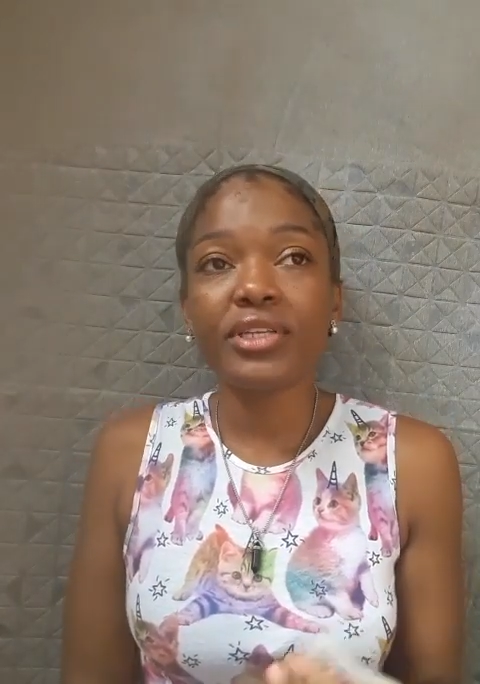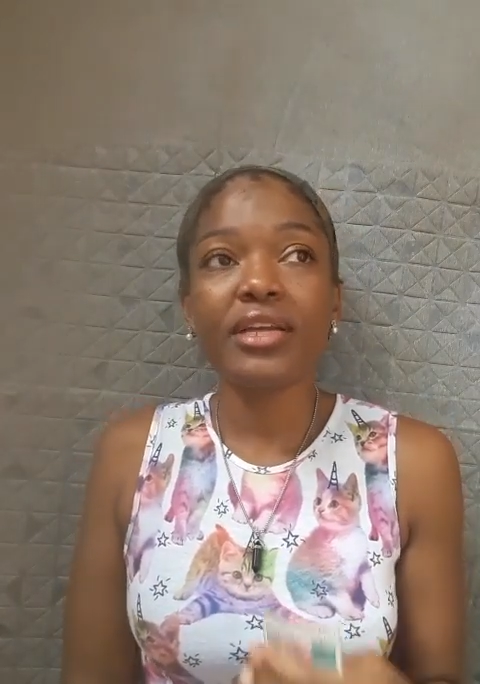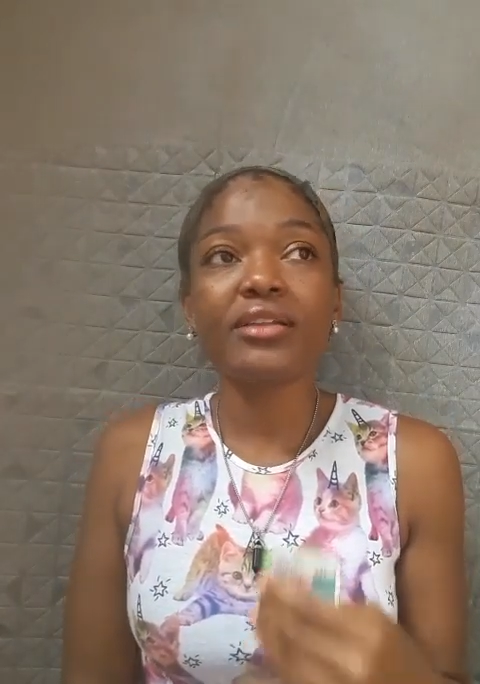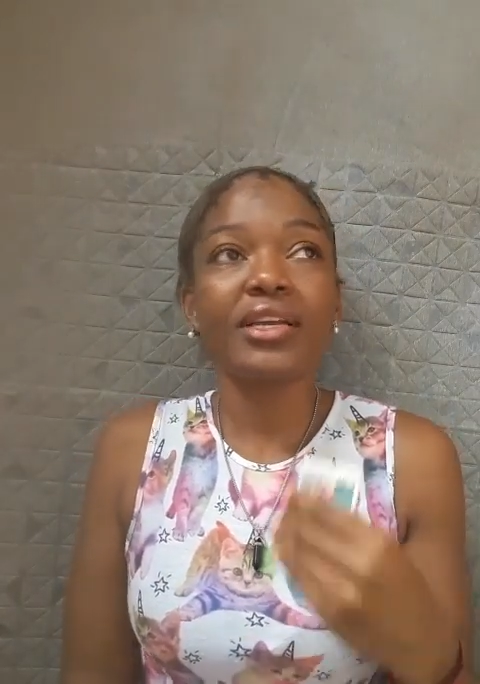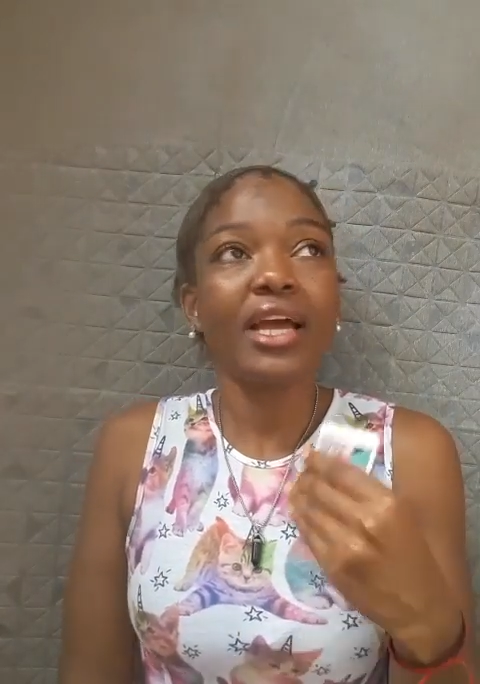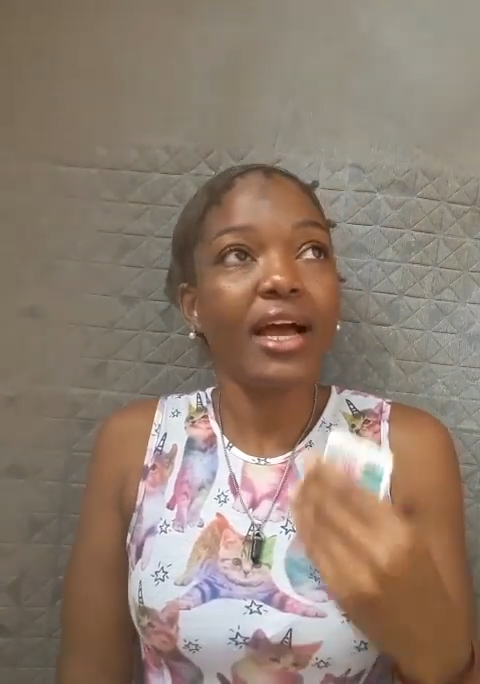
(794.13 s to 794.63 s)

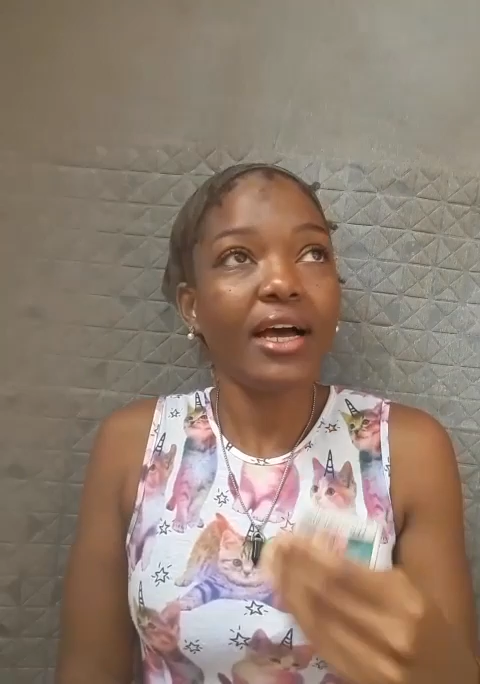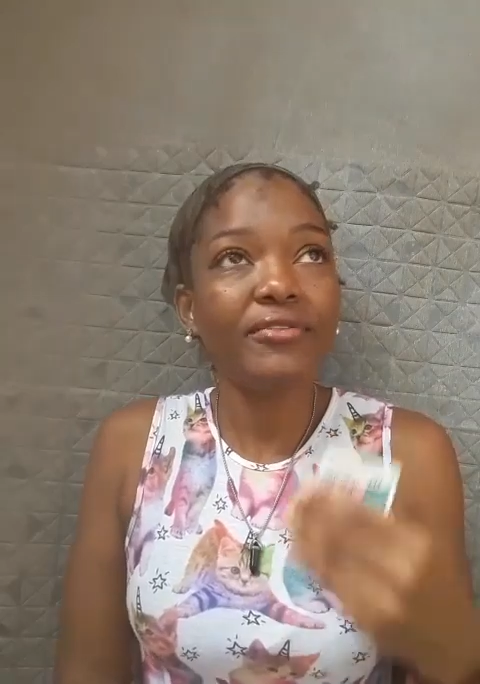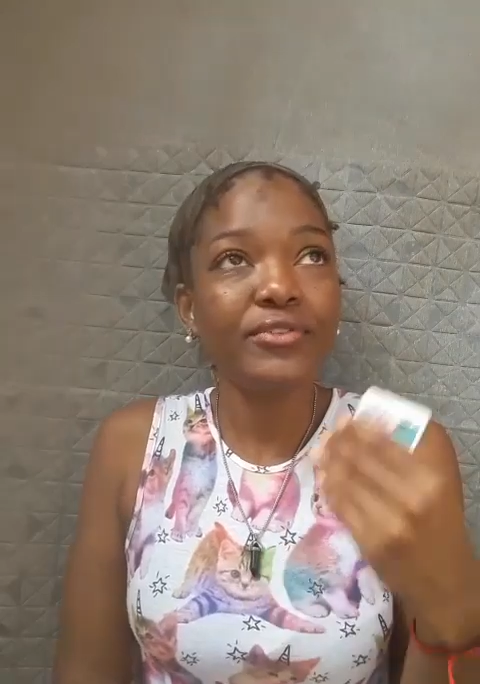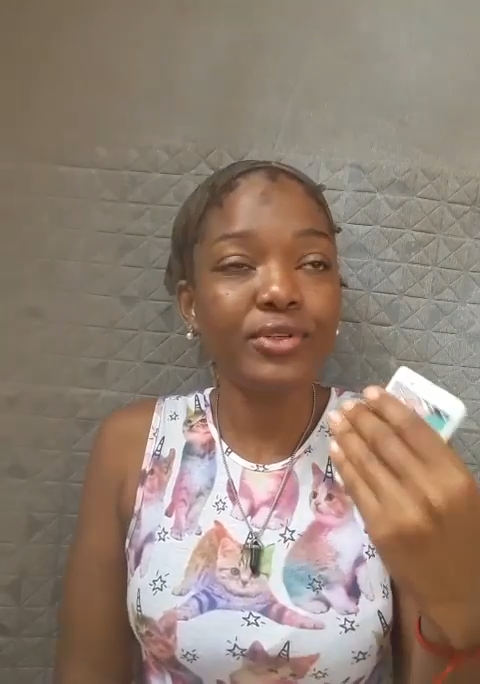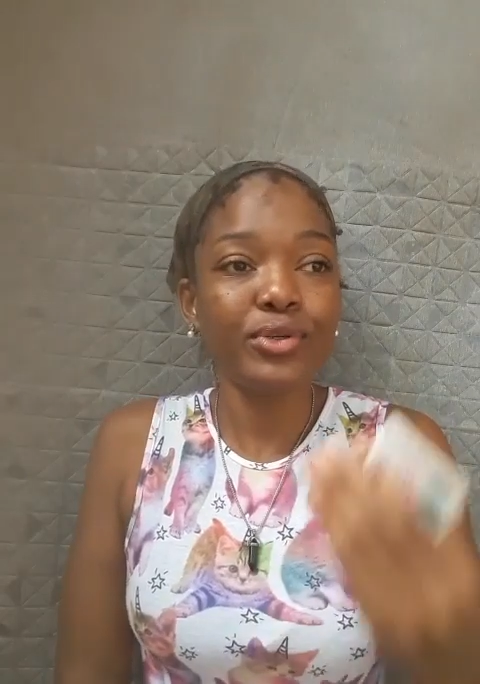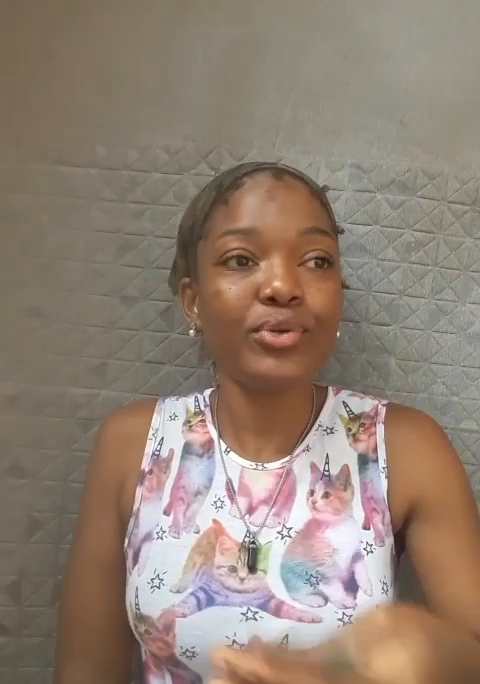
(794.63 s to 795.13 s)
Like they
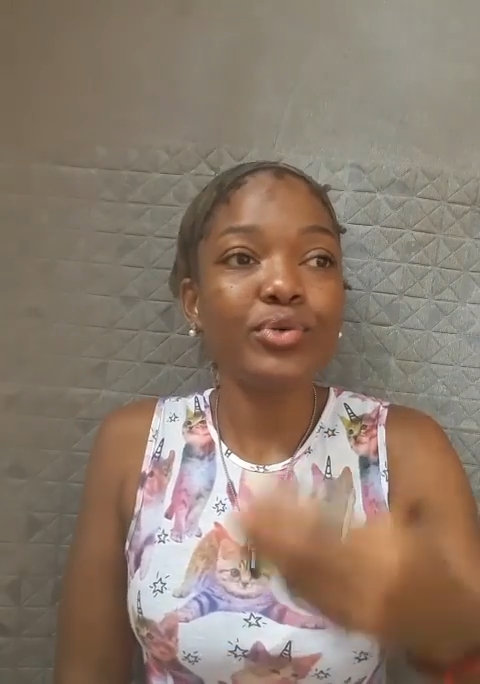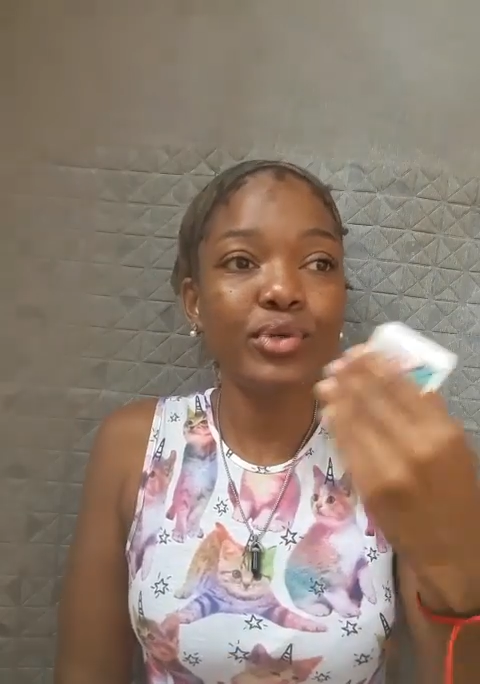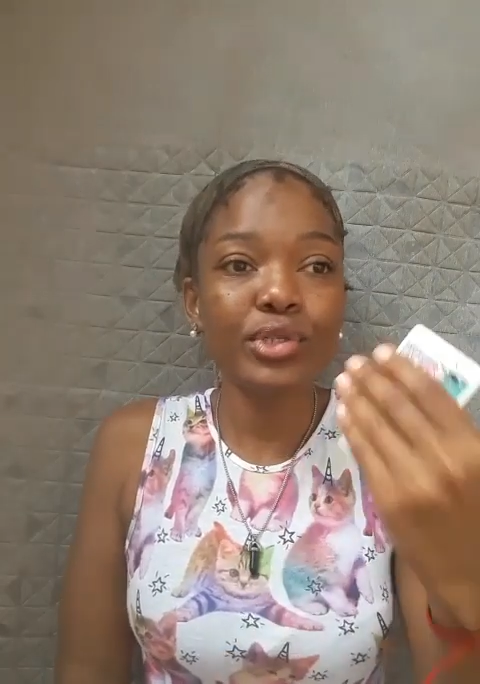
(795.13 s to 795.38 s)
have to do